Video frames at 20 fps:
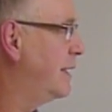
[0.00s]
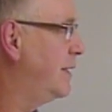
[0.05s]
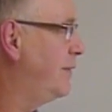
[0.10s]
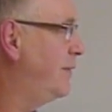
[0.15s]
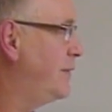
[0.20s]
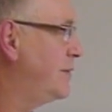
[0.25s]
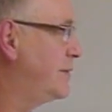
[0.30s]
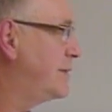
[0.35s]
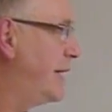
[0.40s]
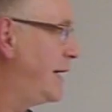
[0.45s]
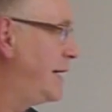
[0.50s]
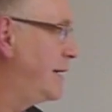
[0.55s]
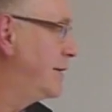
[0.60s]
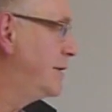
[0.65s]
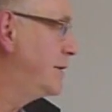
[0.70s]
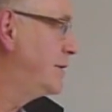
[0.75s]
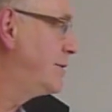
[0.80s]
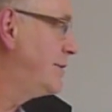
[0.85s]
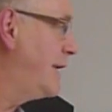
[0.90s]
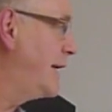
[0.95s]
If you take
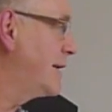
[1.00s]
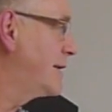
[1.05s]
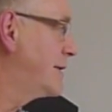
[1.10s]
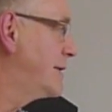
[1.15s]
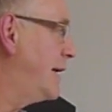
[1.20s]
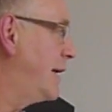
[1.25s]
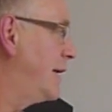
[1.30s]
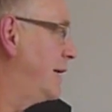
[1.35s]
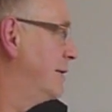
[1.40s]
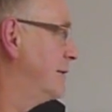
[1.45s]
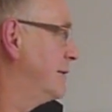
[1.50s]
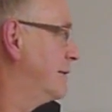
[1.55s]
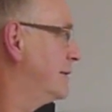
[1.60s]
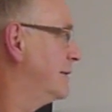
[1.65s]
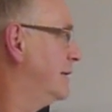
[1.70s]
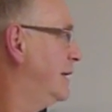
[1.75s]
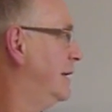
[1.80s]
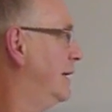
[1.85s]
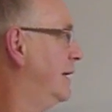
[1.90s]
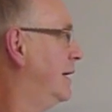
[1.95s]
the direct sound,
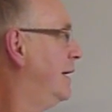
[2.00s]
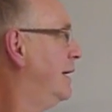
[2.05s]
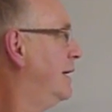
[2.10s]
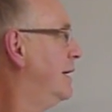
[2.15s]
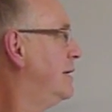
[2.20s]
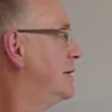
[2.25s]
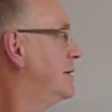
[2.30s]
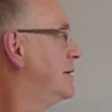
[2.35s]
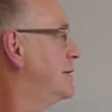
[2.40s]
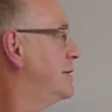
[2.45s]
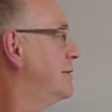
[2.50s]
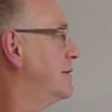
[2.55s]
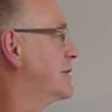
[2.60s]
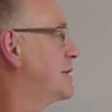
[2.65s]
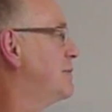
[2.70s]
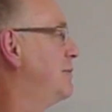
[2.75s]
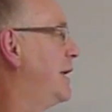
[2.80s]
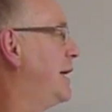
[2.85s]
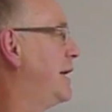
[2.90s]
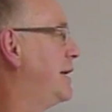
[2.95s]
just to
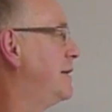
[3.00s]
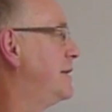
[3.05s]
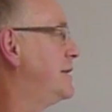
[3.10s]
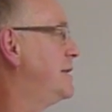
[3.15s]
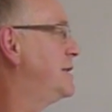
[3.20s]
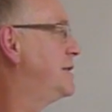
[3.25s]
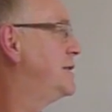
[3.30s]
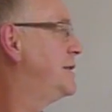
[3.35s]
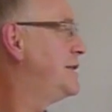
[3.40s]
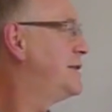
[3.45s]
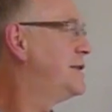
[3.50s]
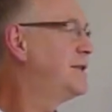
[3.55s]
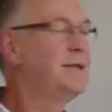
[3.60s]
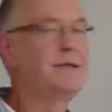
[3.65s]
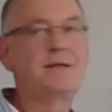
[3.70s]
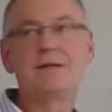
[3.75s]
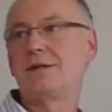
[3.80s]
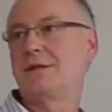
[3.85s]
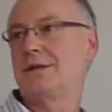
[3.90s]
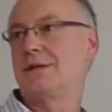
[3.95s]
explain, this is
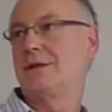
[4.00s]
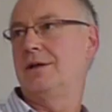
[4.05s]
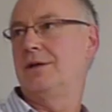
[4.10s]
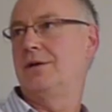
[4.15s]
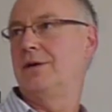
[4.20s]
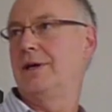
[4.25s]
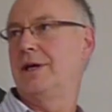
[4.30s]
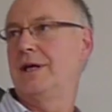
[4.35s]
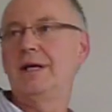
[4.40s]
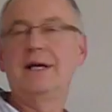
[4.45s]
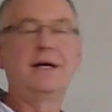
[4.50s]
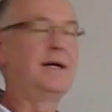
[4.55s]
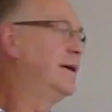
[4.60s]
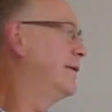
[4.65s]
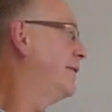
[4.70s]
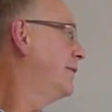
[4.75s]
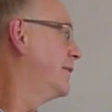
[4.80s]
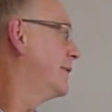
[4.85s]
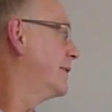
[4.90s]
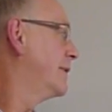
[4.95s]
distance along here.
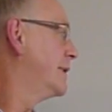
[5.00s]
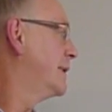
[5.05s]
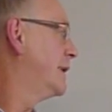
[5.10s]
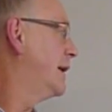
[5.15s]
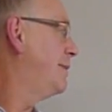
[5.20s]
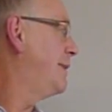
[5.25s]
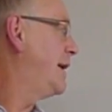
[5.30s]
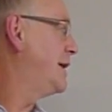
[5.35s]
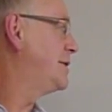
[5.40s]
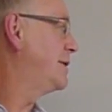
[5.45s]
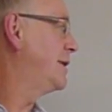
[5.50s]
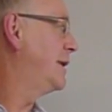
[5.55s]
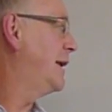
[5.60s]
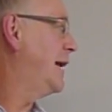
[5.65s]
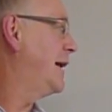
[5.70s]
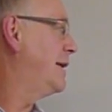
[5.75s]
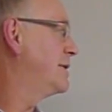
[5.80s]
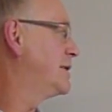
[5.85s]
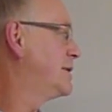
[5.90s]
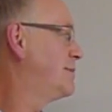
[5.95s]
Imagine a
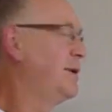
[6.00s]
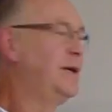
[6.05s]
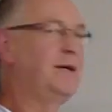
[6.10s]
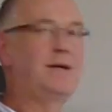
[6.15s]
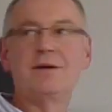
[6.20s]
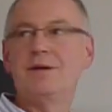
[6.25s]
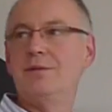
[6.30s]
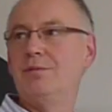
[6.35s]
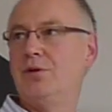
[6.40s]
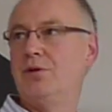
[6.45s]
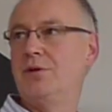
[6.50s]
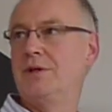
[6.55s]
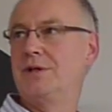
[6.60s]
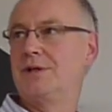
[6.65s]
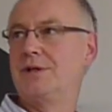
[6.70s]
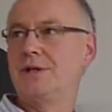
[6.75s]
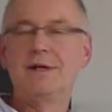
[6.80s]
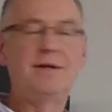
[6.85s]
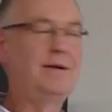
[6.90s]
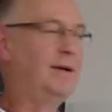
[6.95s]
loudspeaker at
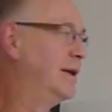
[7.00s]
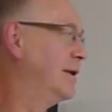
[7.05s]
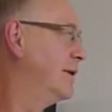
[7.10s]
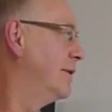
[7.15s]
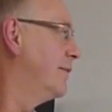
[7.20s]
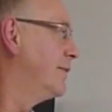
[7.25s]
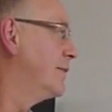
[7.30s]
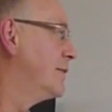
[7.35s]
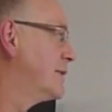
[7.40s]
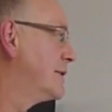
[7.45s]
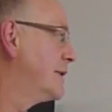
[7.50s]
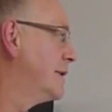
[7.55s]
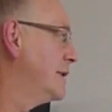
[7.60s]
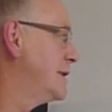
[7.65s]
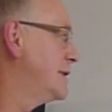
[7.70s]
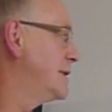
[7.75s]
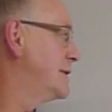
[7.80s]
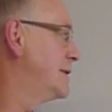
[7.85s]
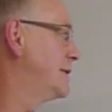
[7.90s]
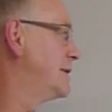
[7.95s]
0.0. So
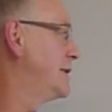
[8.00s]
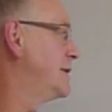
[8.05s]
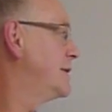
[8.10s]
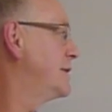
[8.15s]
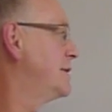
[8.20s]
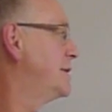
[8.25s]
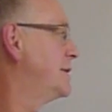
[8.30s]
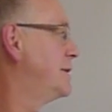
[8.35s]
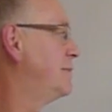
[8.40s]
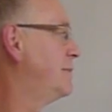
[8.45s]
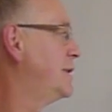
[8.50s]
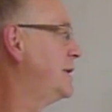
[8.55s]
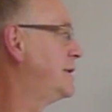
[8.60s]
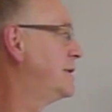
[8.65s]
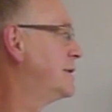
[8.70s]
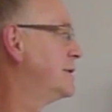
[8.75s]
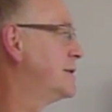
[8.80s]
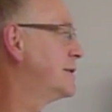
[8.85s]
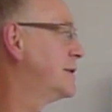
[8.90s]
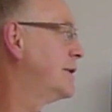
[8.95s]
this is the distance in
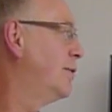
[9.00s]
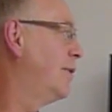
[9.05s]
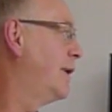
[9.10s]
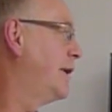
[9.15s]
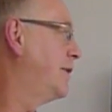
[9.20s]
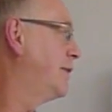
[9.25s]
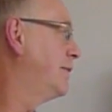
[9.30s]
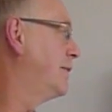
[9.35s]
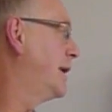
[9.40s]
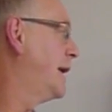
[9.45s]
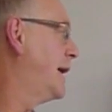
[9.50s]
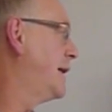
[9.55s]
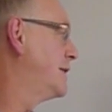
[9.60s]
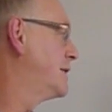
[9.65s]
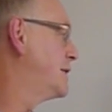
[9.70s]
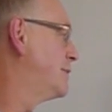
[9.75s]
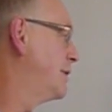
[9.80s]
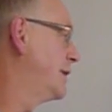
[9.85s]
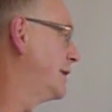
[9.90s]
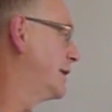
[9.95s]
meters away from the
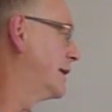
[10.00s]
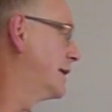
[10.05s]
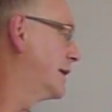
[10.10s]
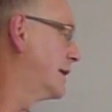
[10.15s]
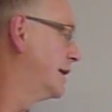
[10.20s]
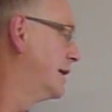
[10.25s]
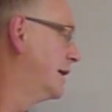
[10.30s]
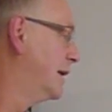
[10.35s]
loudspeaker.